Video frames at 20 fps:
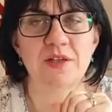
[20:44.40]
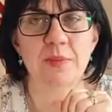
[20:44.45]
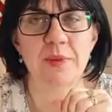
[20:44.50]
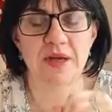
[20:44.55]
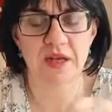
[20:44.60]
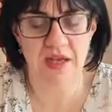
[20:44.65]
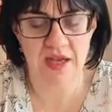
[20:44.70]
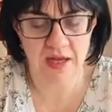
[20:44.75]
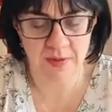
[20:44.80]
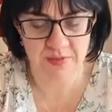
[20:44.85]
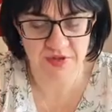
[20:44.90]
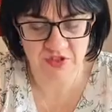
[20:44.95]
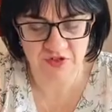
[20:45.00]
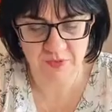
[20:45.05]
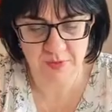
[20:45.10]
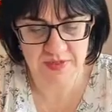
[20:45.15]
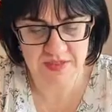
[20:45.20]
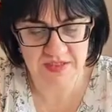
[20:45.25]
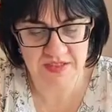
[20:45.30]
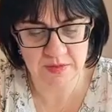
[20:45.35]
it's a little bit like how
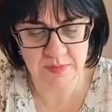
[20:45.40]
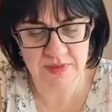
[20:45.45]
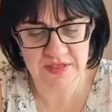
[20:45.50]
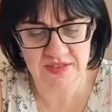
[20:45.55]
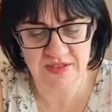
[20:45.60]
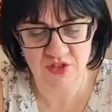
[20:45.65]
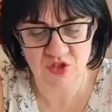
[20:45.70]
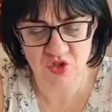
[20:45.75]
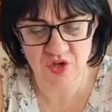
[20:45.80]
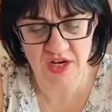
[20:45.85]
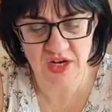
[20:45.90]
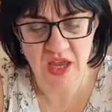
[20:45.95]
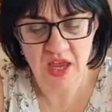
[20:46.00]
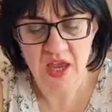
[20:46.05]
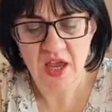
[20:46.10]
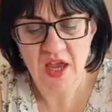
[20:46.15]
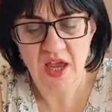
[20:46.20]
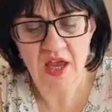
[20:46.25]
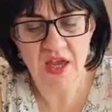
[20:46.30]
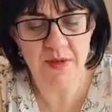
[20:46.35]
much is a piece of
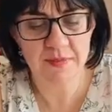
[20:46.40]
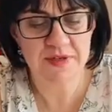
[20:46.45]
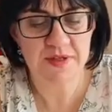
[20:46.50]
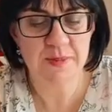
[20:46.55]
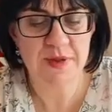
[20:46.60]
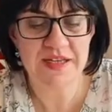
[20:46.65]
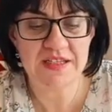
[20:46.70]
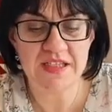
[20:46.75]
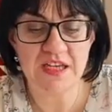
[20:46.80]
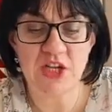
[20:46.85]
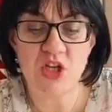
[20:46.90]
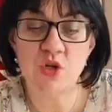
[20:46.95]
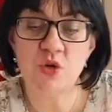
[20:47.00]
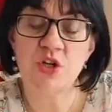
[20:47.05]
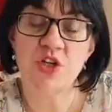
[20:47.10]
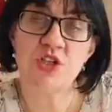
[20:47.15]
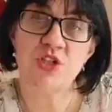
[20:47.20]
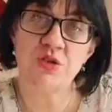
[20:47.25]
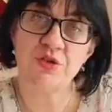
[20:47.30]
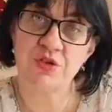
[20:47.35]
string. Um, it depends. Are
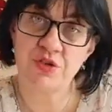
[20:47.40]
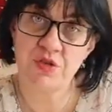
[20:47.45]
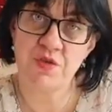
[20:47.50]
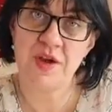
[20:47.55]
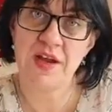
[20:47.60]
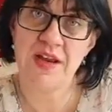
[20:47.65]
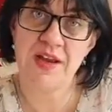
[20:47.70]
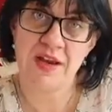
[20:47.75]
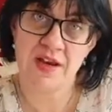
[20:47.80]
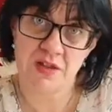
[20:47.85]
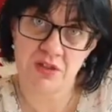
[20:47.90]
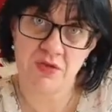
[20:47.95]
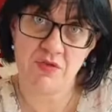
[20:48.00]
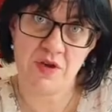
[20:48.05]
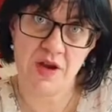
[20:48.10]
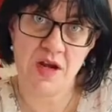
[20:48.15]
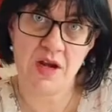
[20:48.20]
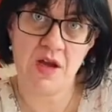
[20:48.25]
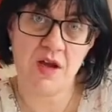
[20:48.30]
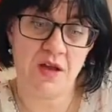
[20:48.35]
you going to do three
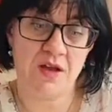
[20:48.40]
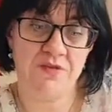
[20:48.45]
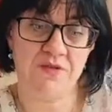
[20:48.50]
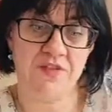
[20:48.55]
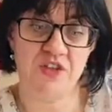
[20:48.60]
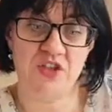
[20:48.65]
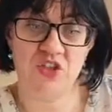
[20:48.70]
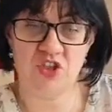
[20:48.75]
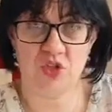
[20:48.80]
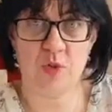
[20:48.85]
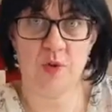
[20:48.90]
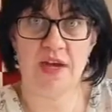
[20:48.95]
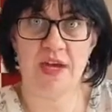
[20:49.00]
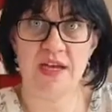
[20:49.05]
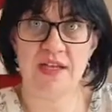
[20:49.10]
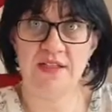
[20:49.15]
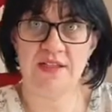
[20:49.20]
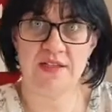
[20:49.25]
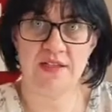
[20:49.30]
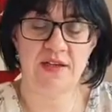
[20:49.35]
three and a half inch
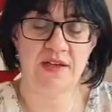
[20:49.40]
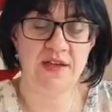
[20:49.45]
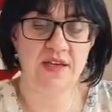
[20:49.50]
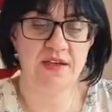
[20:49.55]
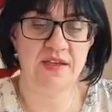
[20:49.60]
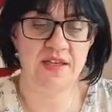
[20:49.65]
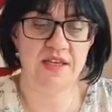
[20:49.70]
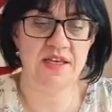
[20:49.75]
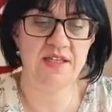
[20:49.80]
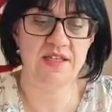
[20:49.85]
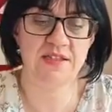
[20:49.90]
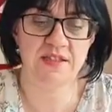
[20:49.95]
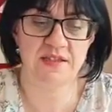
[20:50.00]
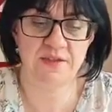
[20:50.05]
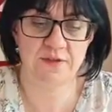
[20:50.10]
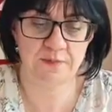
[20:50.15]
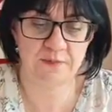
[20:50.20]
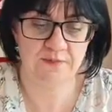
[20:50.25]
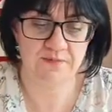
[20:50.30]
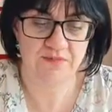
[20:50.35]
squares like
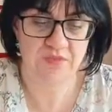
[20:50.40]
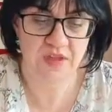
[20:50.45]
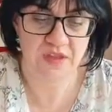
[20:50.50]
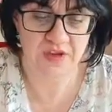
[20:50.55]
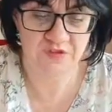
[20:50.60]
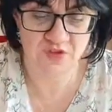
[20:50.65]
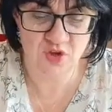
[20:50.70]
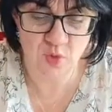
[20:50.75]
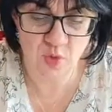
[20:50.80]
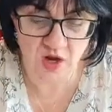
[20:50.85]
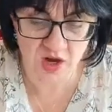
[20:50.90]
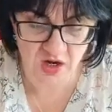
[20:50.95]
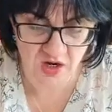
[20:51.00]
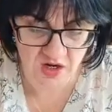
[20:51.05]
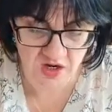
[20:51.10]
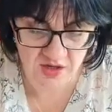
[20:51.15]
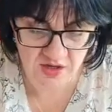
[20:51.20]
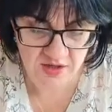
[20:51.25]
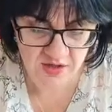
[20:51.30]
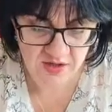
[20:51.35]
this? If you
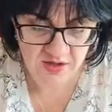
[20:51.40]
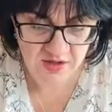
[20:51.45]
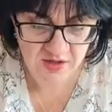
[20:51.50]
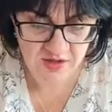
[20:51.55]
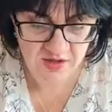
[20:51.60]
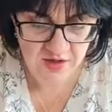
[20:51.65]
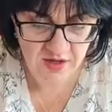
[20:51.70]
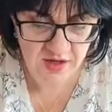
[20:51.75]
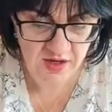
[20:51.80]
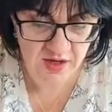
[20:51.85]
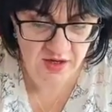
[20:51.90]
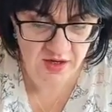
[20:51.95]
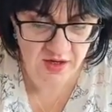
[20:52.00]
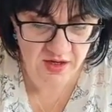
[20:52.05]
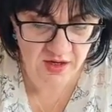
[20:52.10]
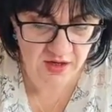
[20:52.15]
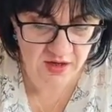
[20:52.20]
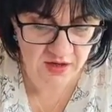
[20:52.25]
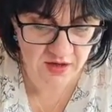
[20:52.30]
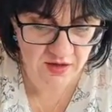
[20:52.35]
are,
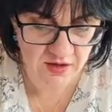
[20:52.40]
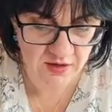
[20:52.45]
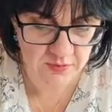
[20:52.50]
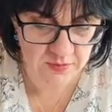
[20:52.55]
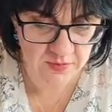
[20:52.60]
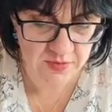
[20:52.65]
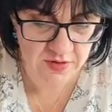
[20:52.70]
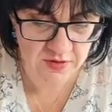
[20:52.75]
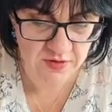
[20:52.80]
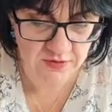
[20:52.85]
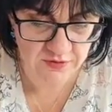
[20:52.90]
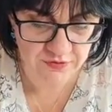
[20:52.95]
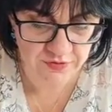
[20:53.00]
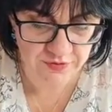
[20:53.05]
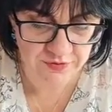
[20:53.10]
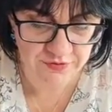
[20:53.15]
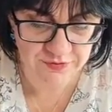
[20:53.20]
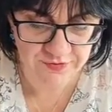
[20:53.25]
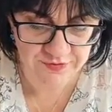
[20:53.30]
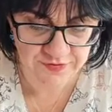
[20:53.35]
um,
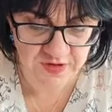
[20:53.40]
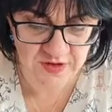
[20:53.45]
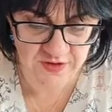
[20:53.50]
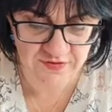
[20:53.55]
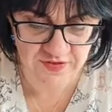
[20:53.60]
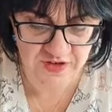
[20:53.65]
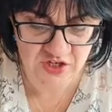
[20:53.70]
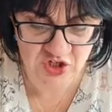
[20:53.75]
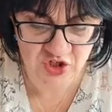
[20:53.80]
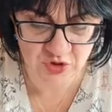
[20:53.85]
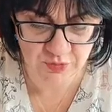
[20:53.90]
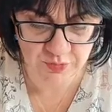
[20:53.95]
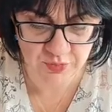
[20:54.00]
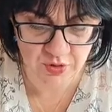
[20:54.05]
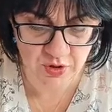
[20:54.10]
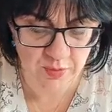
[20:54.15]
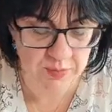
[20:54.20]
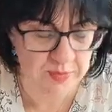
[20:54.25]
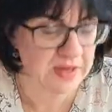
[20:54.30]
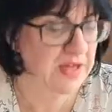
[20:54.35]
for five inch, you're
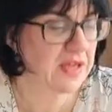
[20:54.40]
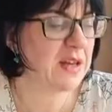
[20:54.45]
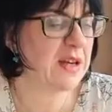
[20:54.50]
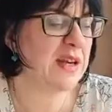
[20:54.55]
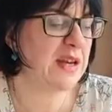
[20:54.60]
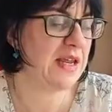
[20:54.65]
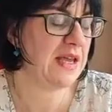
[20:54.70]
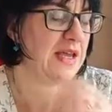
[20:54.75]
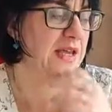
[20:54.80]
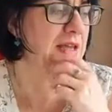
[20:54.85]
probably going to